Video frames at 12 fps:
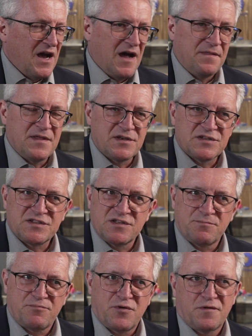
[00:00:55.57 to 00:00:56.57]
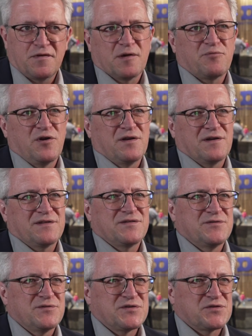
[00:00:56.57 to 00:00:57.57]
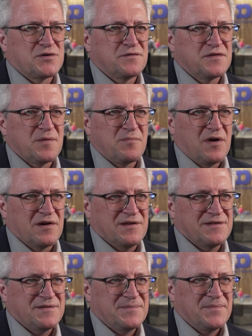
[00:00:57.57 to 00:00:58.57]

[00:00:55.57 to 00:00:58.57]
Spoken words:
And that is a perfect product to serve that market.